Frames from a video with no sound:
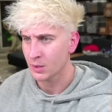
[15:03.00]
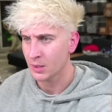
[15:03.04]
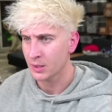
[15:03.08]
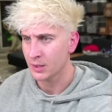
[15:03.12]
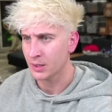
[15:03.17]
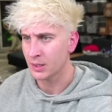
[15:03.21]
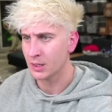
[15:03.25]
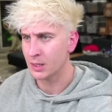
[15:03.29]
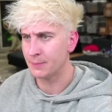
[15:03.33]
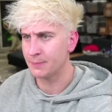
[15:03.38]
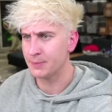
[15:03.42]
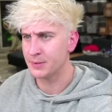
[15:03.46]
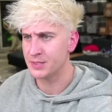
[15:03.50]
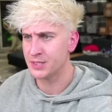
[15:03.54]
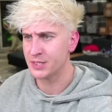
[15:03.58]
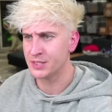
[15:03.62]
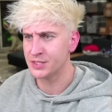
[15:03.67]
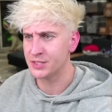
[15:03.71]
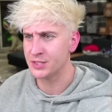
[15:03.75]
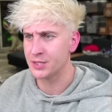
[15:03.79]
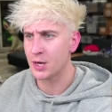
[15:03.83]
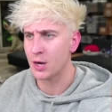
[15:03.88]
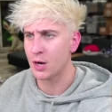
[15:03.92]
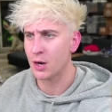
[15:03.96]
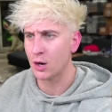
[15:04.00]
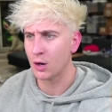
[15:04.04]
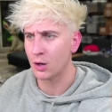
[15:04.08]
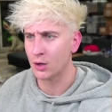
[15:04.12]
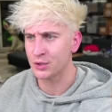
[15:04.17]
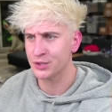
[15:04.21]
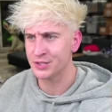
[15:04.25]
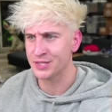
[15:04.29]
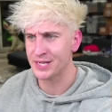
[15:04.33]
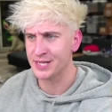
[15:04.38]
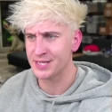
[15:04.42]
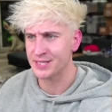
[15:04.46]
Gotta position the
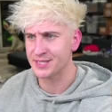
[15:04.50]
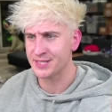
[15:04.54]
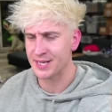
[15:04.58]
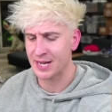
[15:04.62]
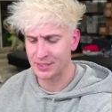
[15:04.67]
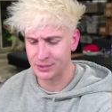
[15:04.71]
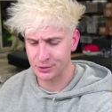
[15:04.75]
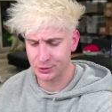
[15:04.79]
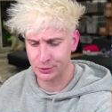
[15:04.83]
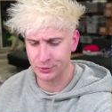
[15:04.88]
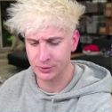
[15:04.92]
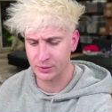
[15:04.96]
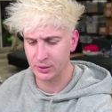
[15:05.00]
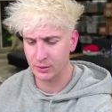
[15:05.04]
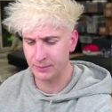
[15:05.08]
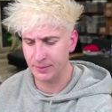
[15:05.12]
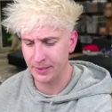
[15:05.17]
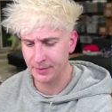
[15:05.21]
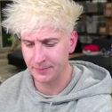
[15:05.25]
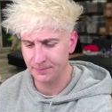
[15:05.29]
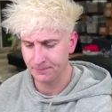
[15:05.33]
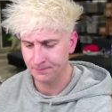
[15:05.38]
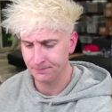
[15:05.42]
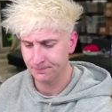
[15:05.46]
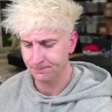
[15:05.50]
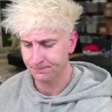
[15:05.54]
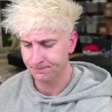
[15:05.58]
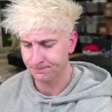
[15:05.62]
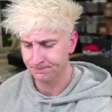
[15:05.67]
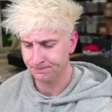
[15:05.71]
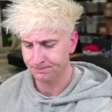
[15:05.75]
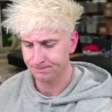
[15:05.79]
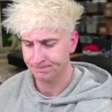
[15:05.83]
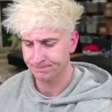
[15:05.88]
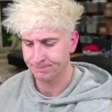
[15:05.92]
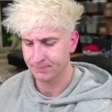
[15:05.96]
Arceus statue a little bit.
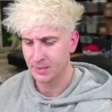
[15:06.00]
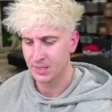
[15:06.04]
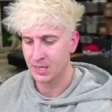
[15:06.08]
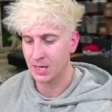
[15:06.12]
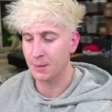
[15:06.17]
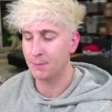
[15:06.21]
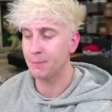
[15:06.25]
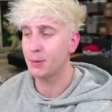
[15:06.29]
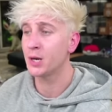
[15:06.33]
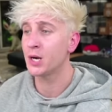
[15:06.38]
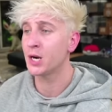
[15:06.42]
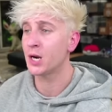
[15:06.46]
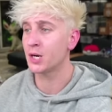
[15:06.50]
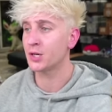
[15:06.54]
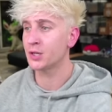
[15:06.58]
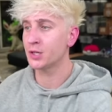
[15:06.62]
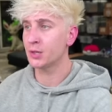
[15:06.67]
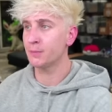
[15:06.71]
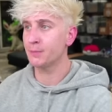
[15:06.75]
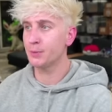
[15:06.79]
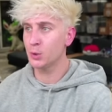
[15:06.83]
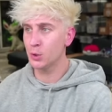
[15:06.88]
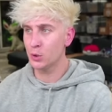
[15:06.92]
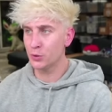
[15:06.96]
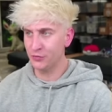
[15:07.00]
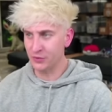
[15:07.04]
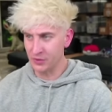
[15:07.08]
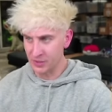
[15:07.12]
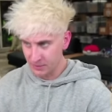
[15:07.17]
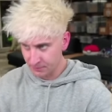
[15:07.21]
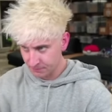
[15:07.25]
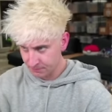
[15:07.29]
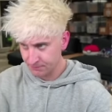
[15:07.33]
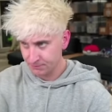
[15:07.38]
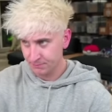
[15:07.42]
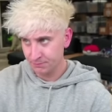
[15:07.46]
Gotta put it under the Bidoofi.
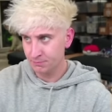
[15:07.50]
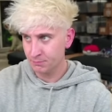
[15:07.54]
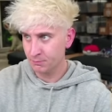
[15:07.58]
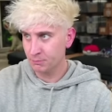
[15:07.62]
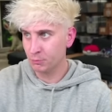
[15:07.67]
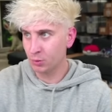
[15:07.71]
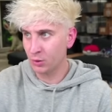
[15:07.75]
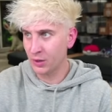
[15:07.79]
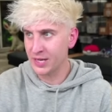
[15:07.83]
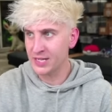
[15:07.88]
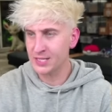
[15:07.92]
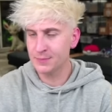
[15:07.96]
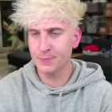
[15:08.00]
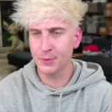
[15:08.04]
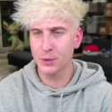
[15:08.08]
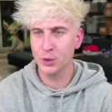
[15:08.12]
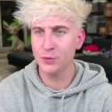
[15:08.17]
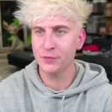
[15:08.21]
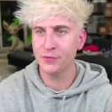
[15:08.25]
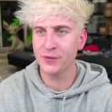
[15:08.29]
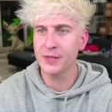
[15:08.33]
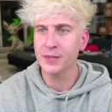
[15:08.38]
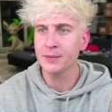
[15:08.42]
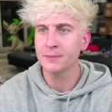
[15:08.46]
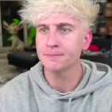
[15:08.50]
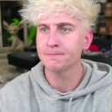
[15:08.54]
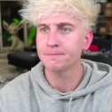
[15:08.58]
Praise Bidoofi.